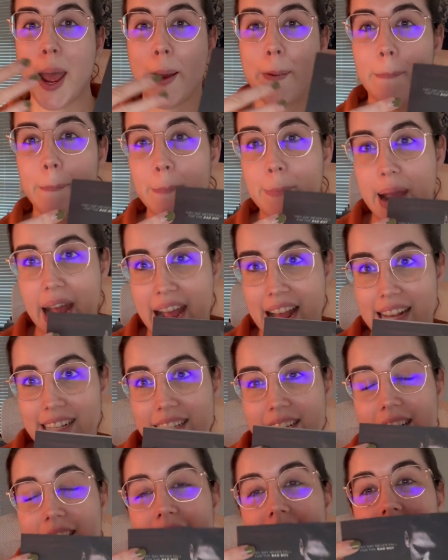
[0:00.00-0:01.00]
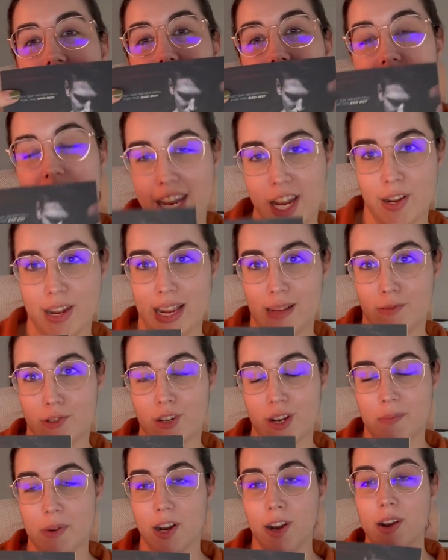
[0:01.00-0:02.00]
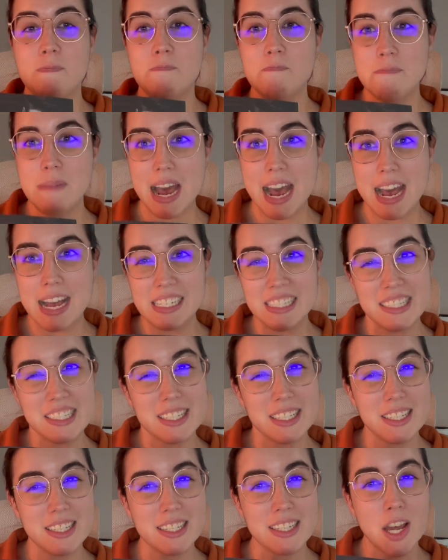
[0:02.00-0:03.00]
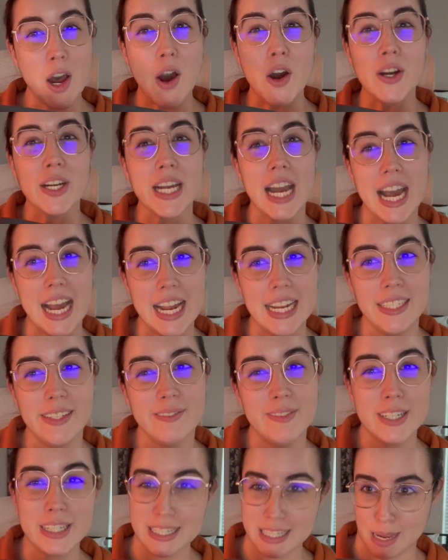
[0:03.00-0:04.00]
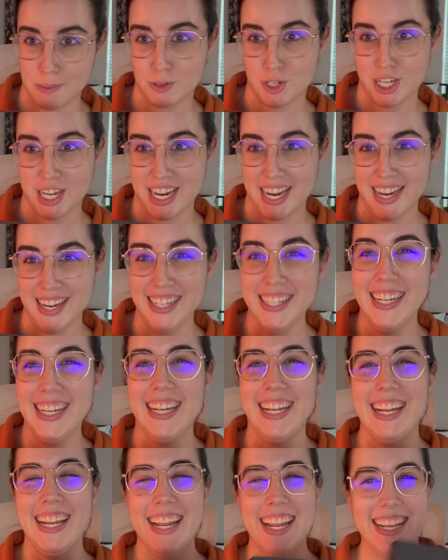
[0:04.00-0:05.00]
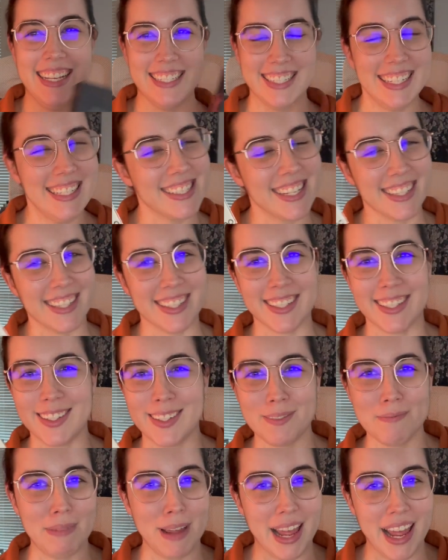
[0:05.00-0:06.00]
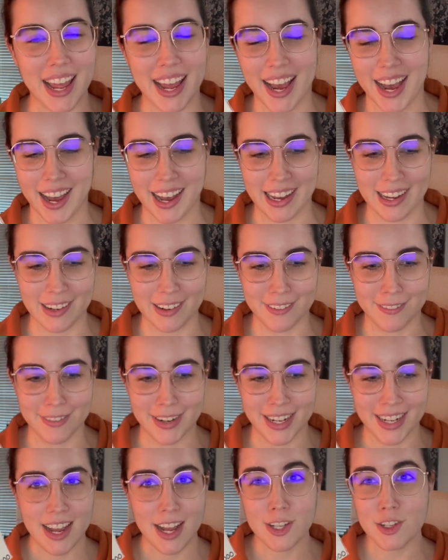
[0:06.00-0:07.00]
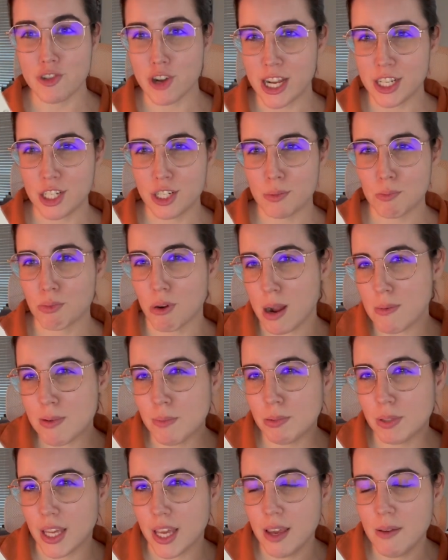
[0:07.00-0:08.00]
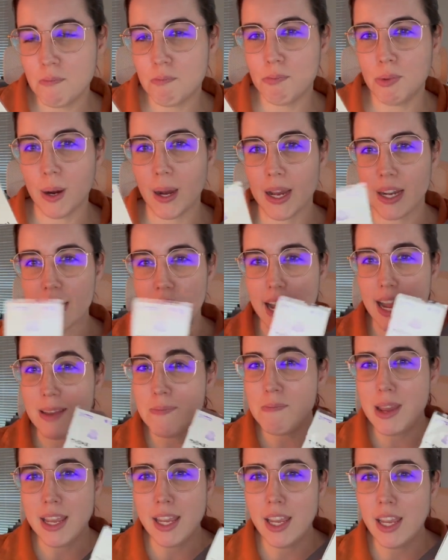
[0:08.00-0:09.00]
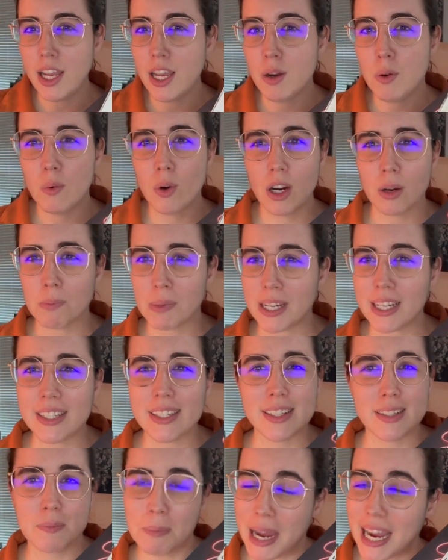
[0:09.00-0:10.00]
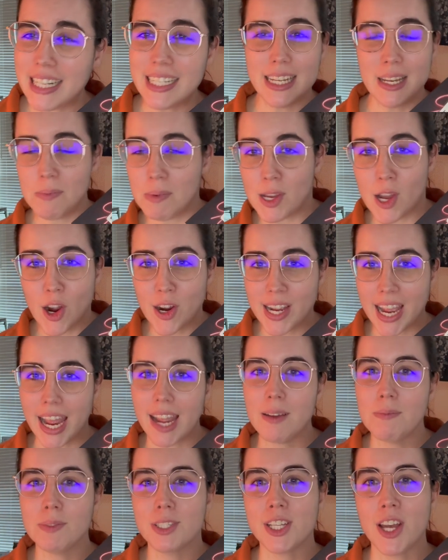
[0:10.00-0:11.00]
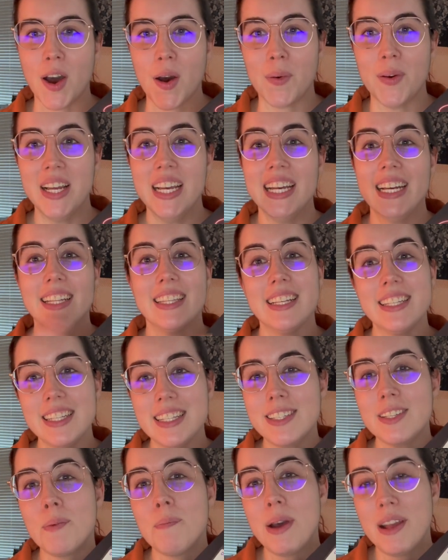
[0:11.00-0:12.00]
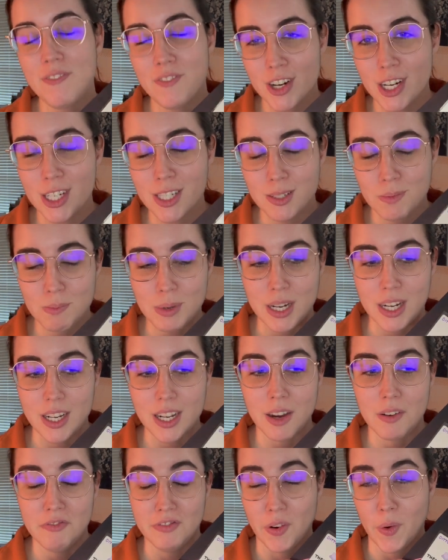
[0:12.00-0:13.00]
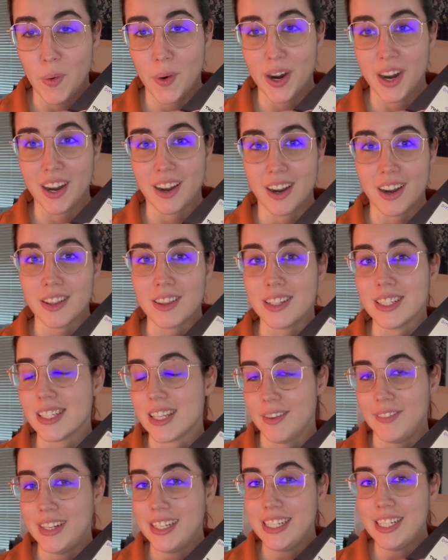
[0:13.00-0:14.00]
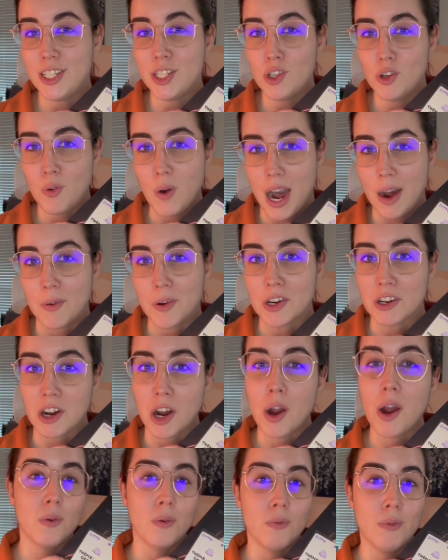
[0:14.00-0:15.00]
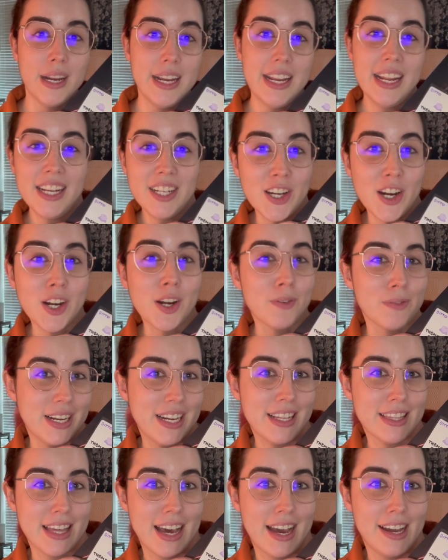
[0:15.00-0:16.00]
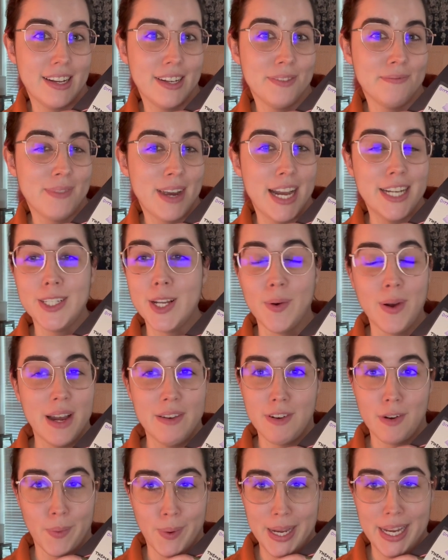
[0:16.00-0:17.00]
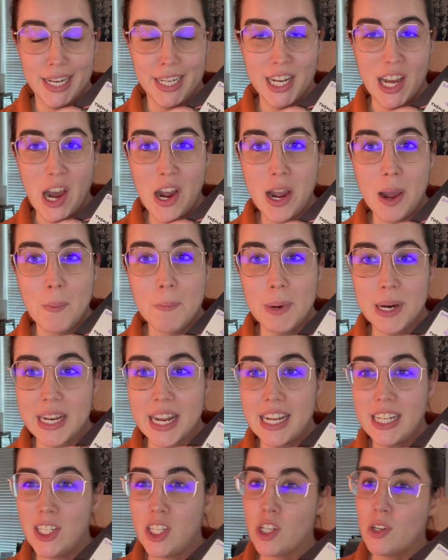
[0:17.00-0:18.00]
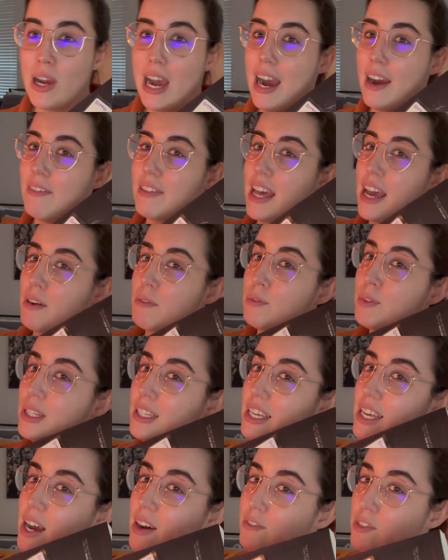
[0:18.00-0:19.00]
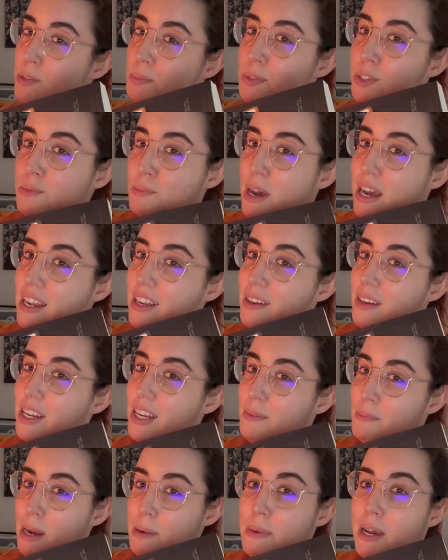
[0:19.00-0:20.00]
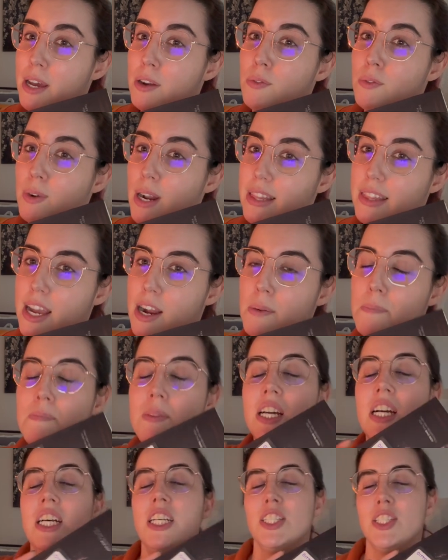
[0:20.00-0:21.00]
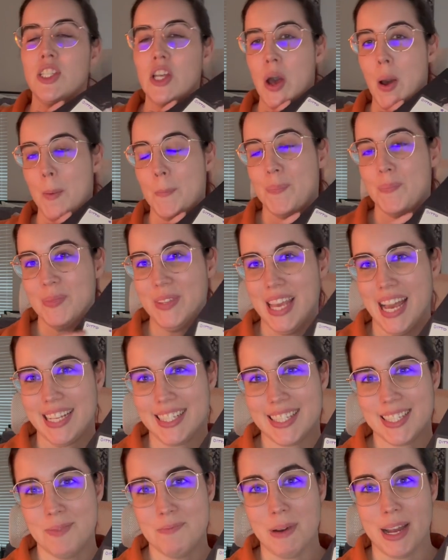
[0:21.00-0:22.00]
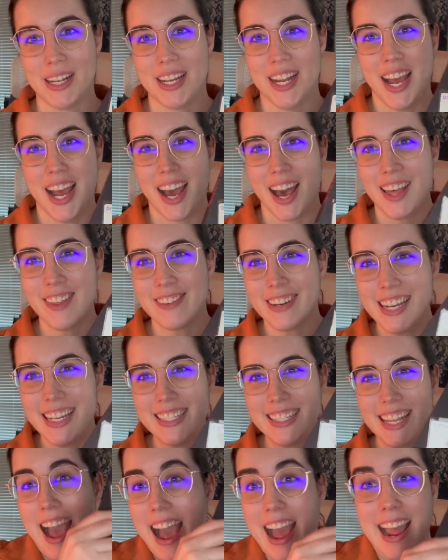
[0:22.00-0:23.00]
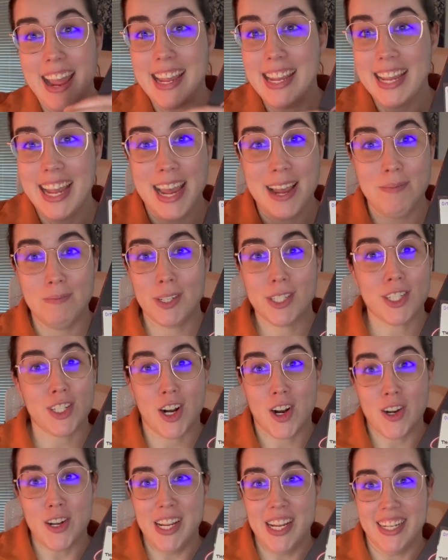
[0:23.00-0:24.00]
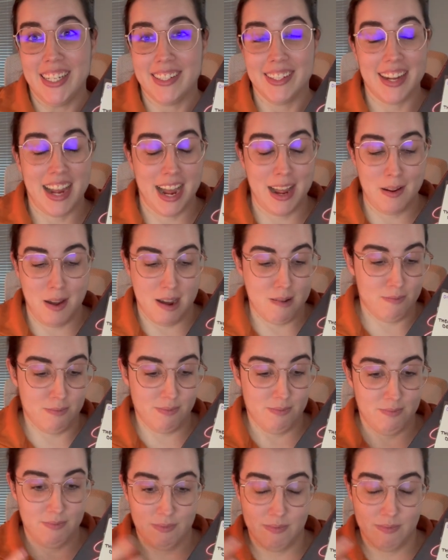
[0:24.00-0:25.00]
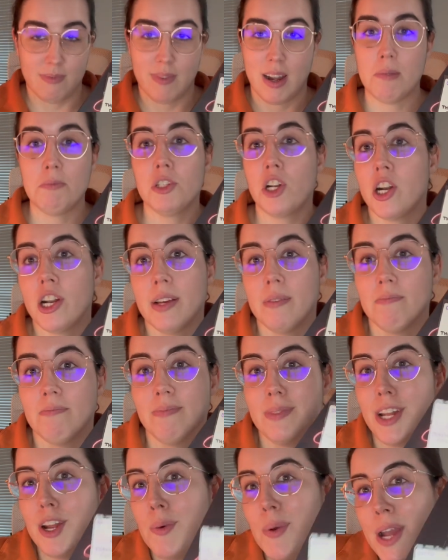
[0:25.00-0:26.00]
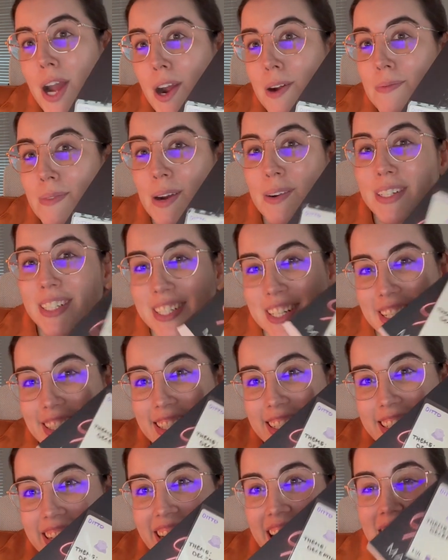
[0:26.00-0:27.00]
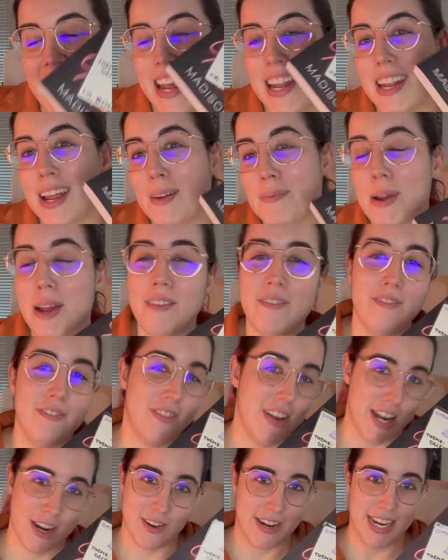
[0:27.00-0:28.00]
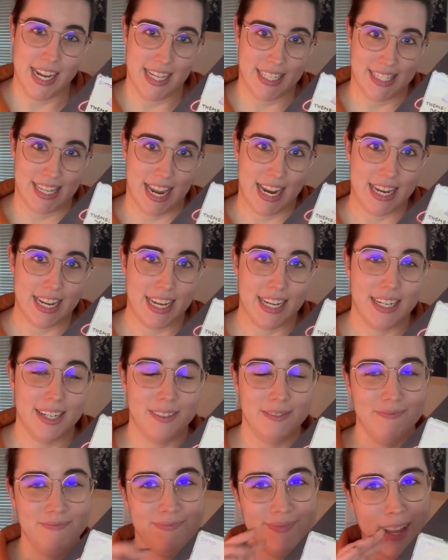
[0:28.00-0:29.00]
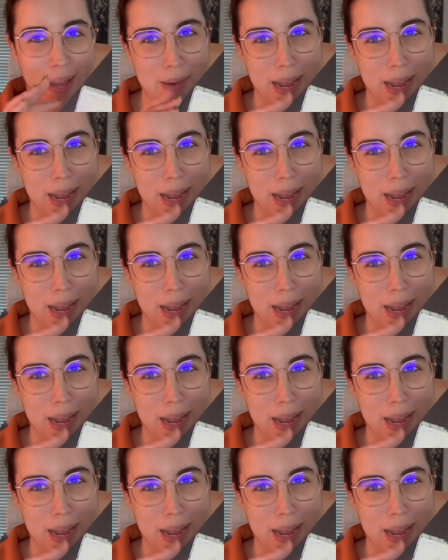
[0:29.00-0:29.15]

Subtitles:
masked video game streamer. Masks are kind of deception-y. Is this a little bit of a stretch? Probably, but I'm making it work because it's my TBR game. So this is my first book for the 72-hour Reading Nook Readathon. I don't have a reading nook, but I do have that really comfortable spot in my bed right there. So yes, but otherwise I am starting. I'm starting. Here we are. I'm gonna start this tonight and I'm very excited. Okay,